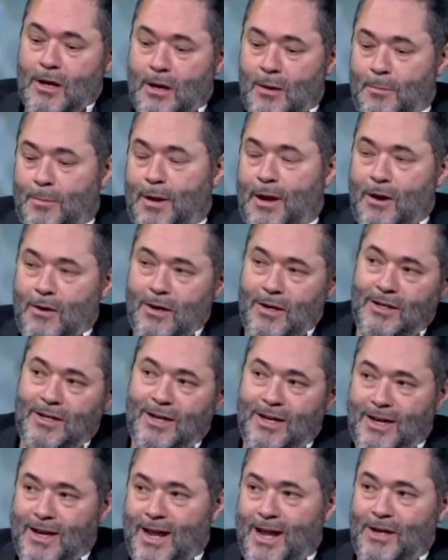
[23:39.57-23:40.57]
compared it
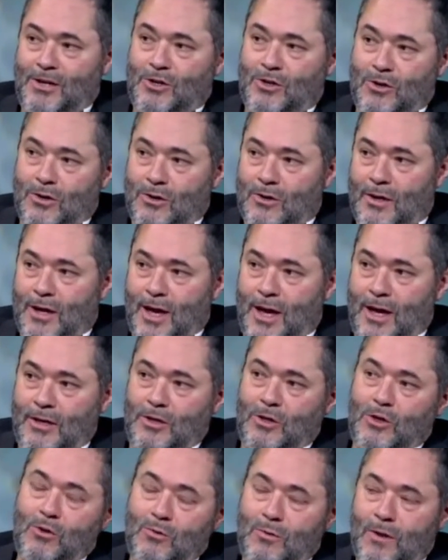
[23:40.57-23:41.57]
to nature,
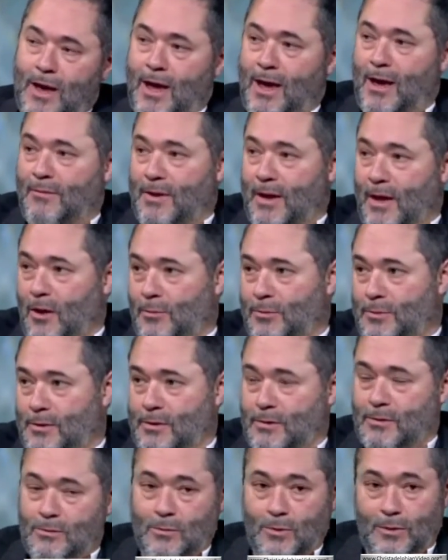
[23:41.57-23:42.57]
and you have
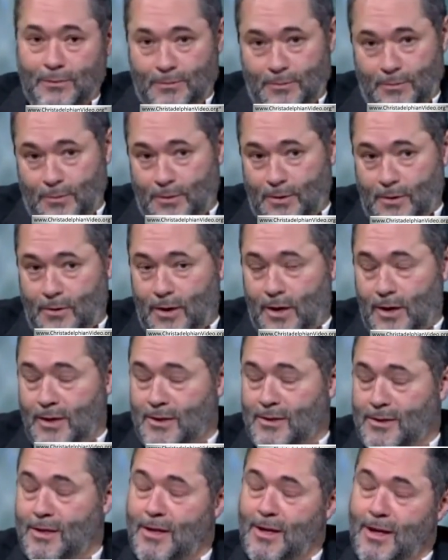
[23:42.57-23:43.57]
helped with, with our
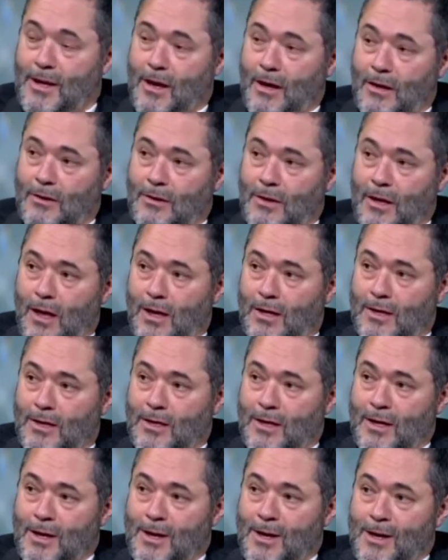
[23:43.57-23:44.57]
audience today
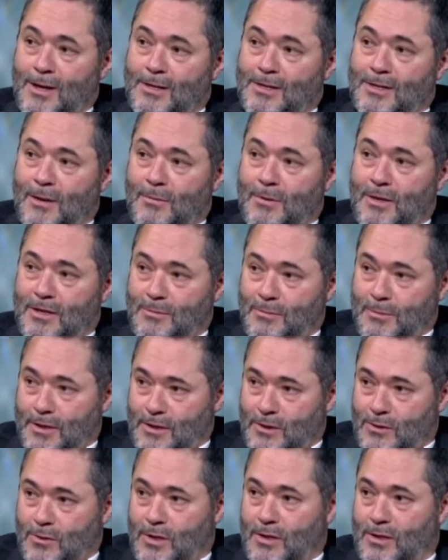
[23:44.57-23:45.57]
unlock some of these
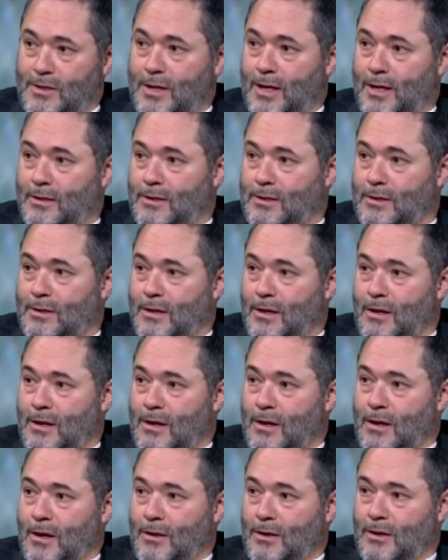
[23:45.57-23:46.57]
mysteries that
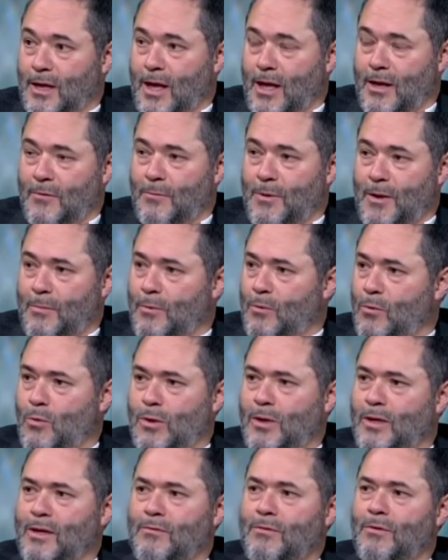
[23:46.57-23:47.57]
a lot of people
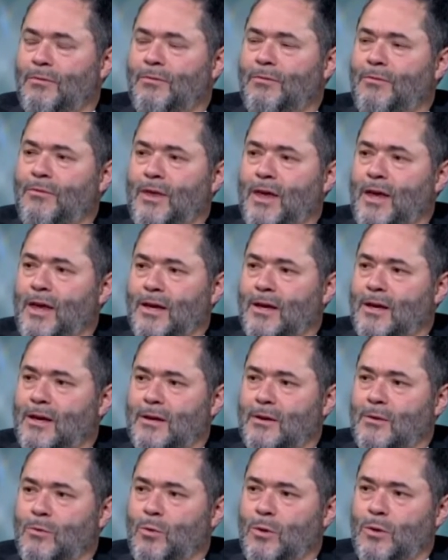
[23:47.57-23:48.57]
wouldn't even think,
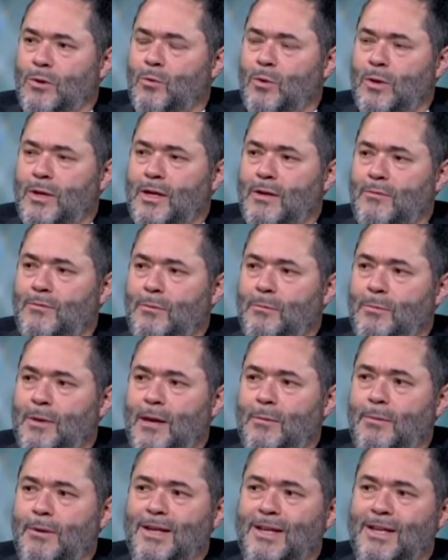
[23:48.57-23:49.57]
would, wouldn't even
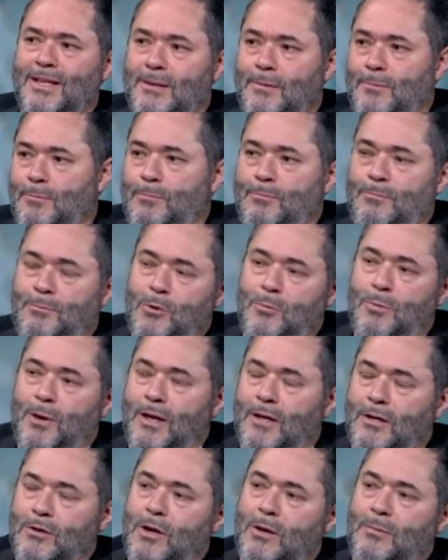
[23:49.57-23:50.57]
be able to to
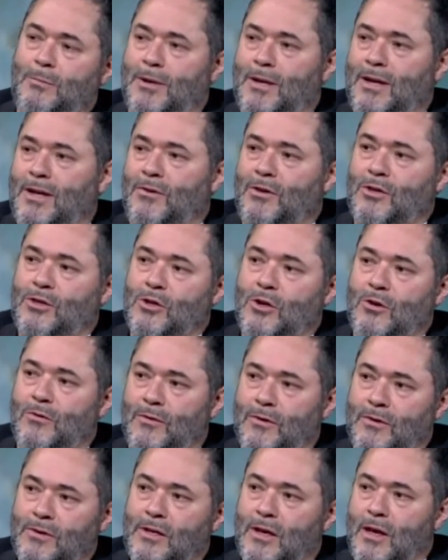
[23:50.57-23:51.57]
penetrate beneath the
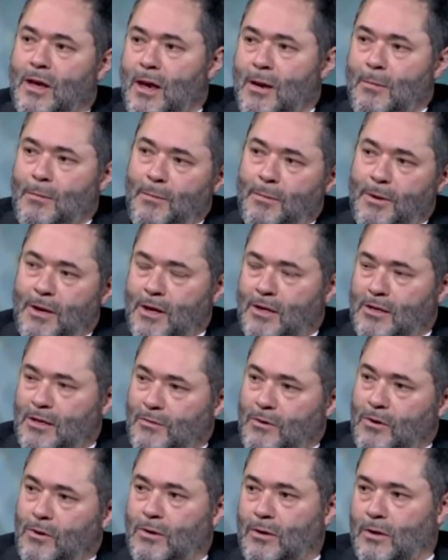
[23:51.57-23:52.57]
surface. But because
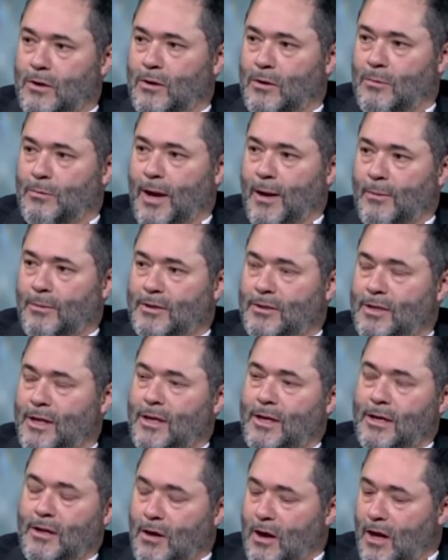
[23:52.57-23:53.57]
of your, your Bible
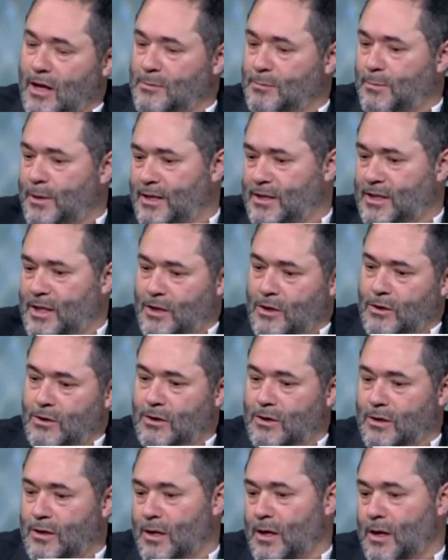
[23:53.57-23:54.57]
study and God's blessing,
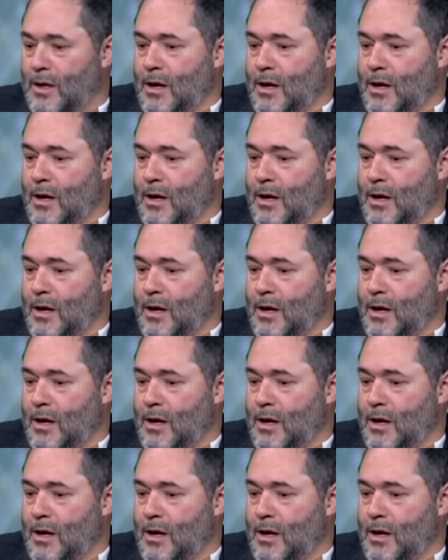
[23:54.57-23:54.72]
your,